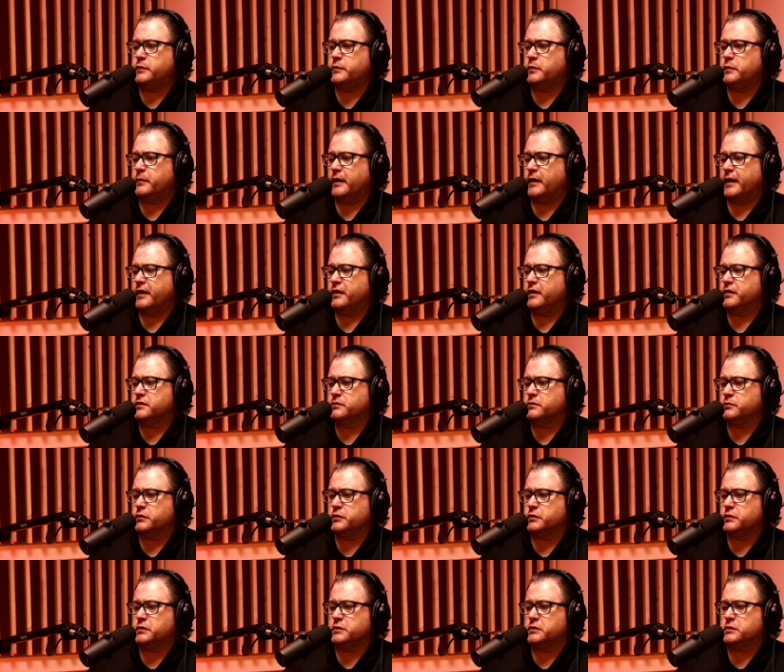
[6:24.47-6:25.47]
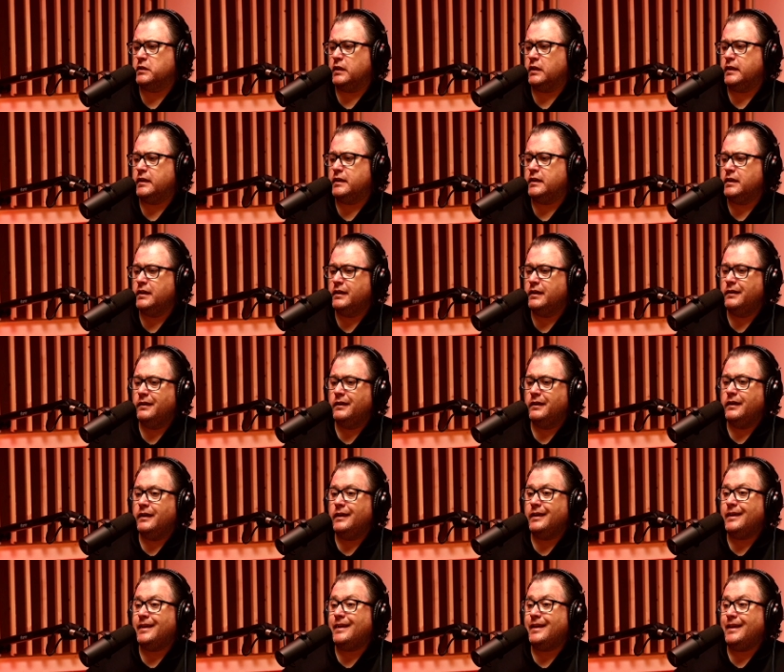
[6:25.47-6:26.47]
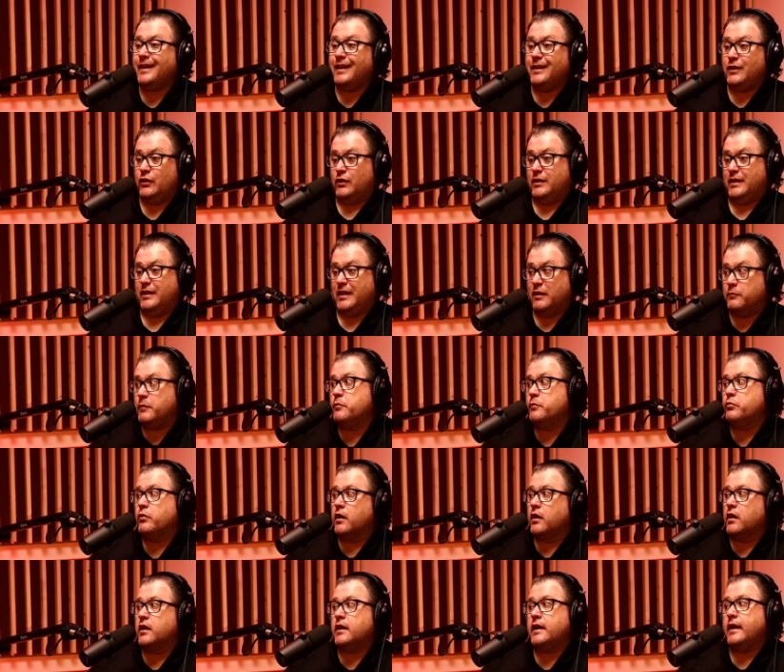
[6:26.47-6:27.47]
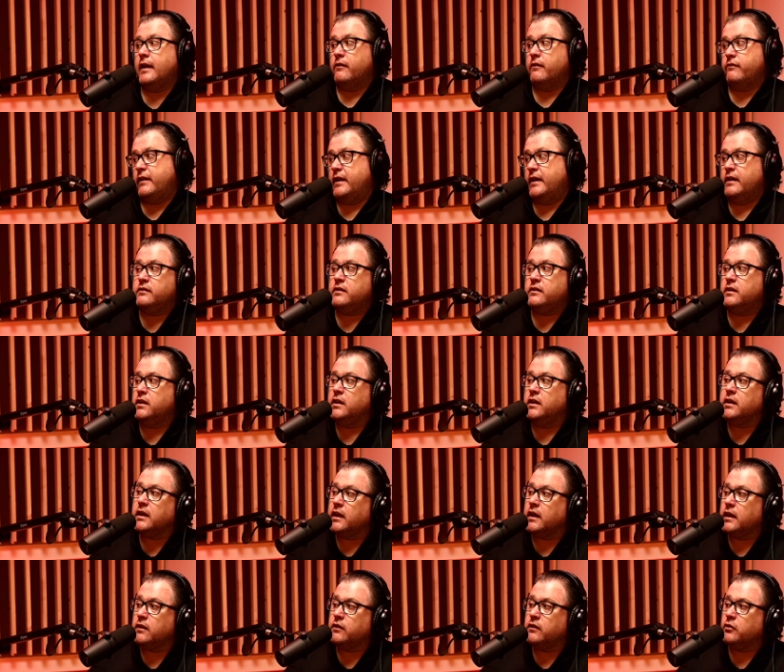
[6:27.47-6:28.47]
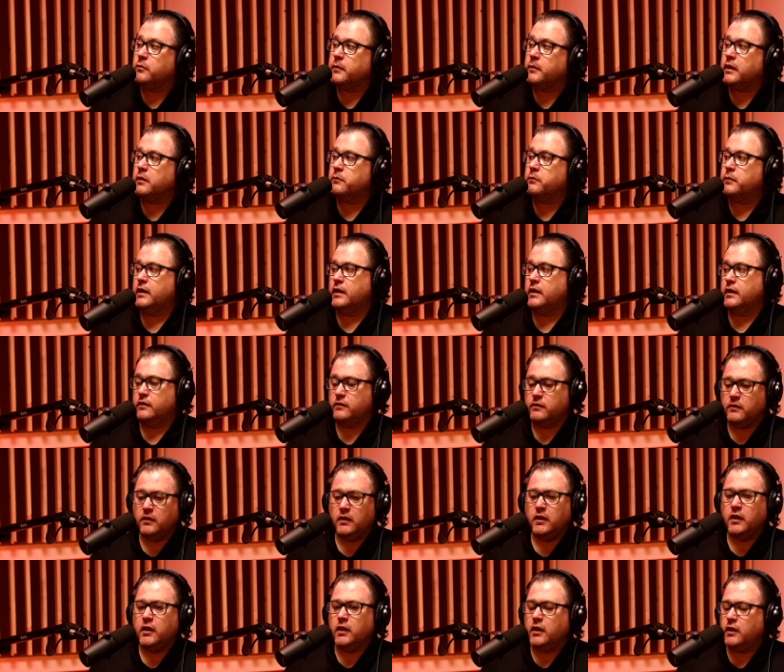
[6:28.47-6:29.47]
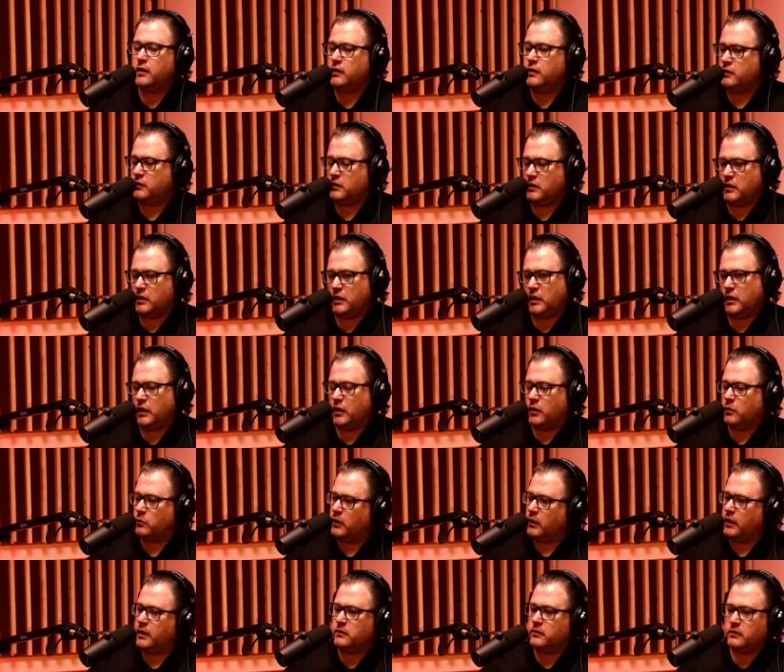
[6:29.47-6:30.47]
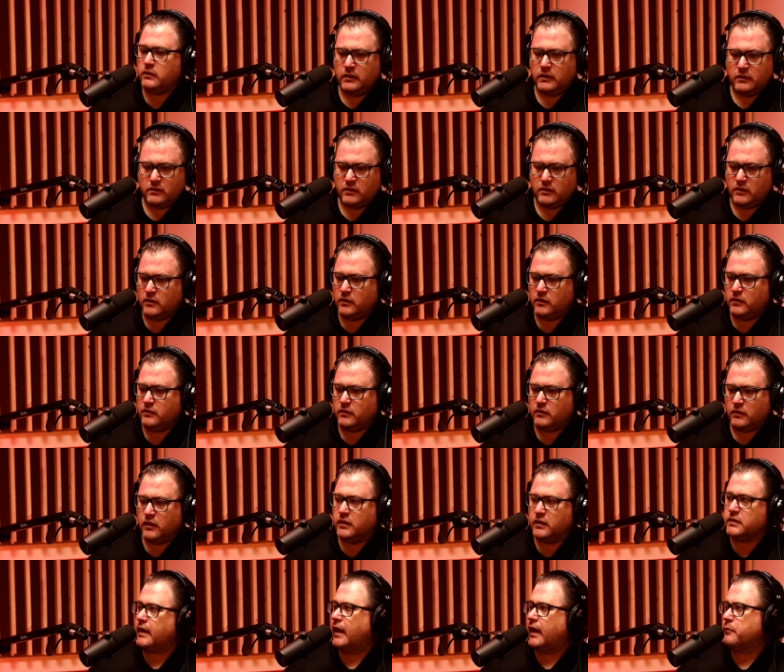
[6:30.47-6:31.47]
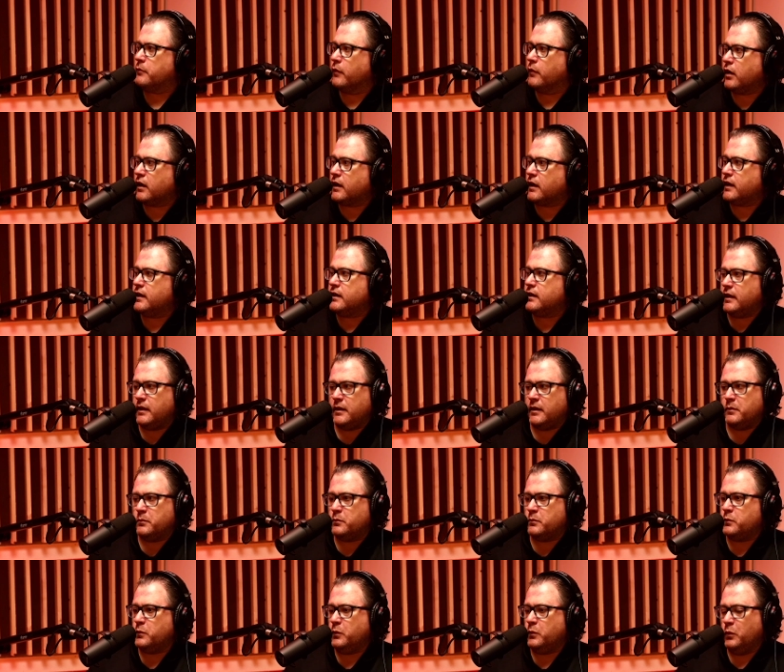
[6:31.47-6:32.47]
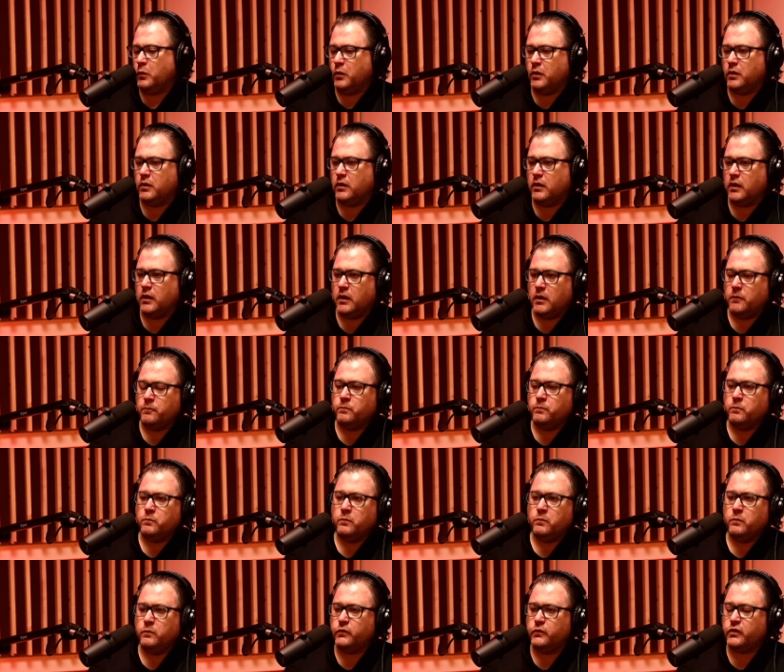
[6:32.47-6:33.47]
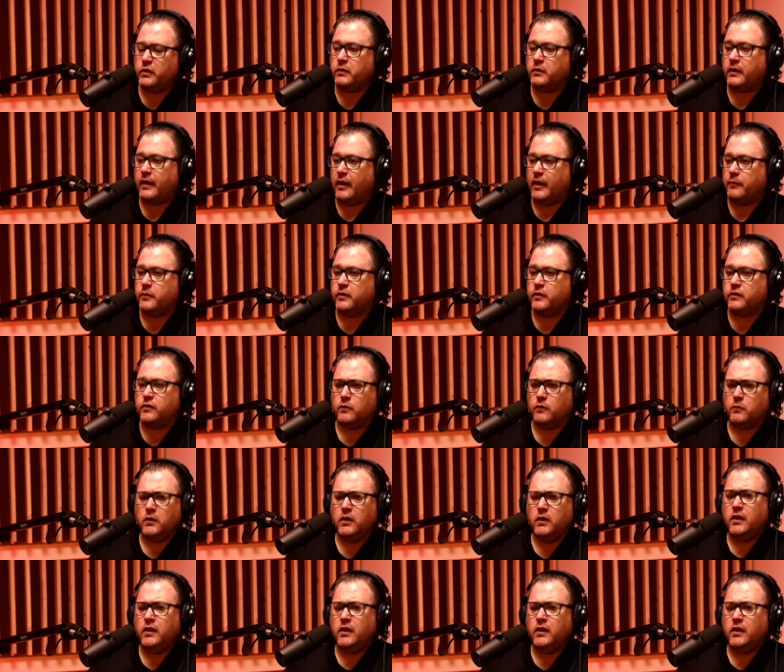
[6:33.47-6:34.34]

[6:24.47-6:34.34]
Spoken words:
buyers were just like, can you get me product? How fast can you get it to me? Because you know what, it's an untapped market, and we'll see what happens. So